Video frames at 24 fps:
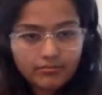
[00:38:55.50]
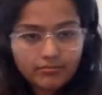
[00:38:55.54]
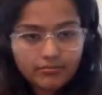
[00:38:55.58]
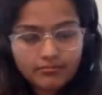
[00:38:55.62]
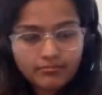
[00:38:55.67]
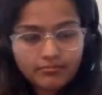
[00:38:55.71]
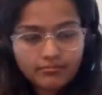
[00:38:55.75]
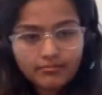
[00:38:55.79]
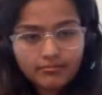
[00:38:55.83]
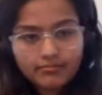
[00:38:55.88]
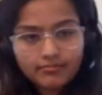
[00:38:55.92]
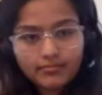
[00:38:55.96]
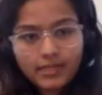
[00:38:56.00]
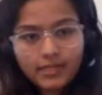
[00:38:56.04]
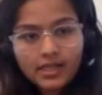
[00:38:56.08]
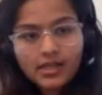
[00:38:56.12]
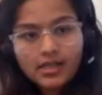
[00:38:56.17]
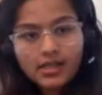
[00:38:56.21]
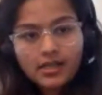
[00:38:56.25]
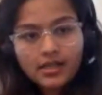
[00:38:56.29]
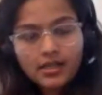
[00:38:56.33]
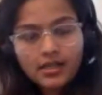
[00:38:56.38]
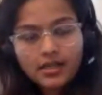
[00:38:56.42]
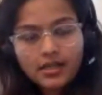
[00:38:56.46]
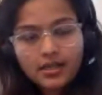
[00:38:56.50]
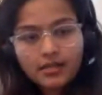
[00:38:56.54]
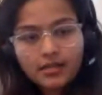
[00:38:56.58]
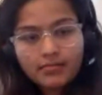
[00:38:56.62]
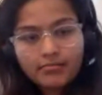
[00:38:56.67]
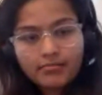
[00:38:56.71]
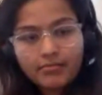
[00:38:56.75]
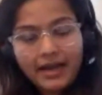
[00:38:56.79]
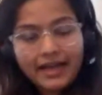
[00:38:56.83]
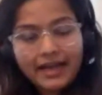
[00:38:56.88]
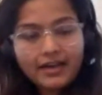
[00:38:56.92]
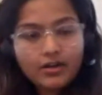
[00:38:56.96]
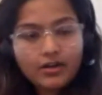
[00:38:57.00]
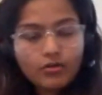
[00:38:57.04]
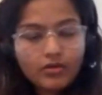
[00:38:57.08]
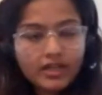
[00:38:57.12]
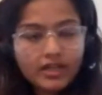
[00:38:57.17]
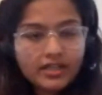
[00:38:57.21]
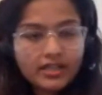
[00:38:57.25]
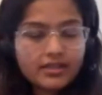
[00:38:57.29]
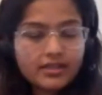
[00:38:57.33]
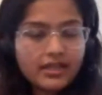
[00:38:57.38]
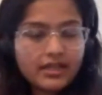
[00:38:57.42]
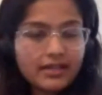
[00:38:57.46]
bandwidth and battery
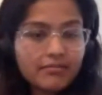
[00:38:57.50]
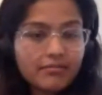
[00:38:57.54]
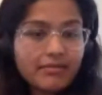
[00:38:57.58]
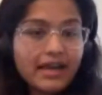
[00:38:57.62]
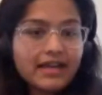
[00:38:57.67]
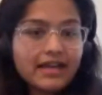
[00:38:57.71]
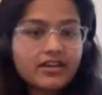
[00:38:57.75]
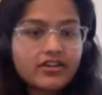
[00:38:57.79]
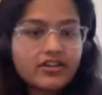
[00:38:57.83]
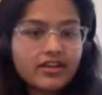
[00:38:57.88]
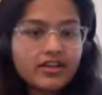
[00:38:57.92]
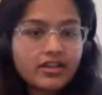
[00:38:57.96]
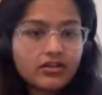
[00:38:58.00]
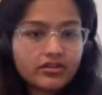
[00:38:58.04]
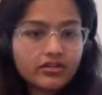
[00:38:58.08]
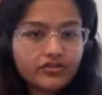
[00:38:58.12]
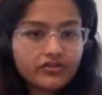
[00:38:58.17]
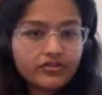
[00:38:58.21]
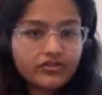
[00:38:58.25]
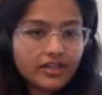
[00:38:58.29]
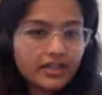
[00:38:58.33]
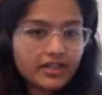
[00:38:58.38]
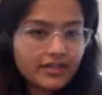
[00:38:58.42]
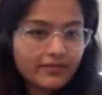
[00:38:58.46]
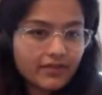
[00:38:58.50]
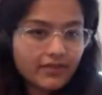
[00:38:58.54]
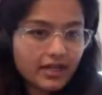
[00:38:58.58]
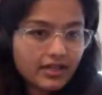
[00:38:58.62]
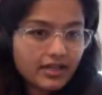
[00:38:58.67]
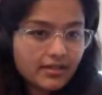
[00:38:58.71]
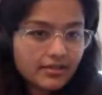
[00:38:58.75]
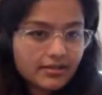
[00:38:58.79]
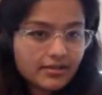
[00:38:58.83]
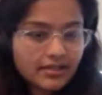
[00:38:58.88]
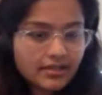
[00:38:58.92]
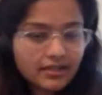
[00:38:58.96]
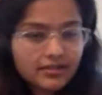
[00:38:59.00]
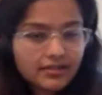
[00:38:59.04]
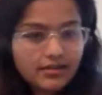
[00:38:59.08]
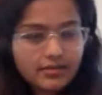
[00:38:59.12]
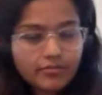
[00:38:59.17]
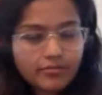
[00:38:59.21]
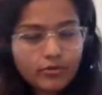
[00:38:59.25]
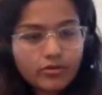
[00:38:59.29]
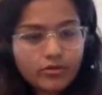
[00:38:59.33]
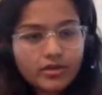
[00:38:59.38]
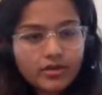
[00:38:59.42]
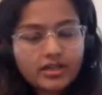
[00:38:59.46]
constrained device that is supported
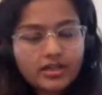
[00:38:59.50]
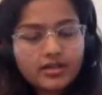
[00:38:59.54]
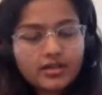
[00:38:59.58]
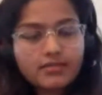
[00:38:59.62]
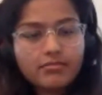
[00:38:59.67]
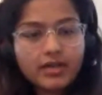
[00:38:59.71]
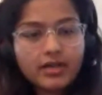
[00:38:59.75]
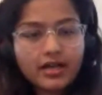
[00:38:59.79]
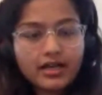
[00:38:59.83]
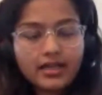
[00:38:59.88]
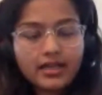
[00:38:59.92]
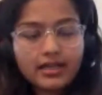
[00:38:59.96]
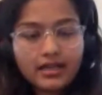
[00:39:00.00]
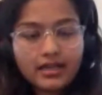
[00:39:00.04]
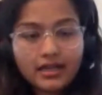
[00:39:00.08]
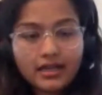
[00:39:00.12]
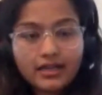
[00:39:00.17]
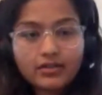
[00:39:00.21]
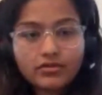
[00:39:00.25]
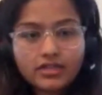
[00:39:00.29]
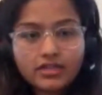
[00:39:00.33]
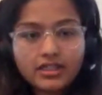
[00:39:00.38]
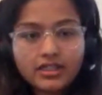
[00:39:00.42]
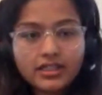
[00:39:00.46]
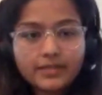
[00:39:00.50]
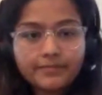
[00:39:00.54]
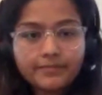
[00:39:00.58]
by IoT. So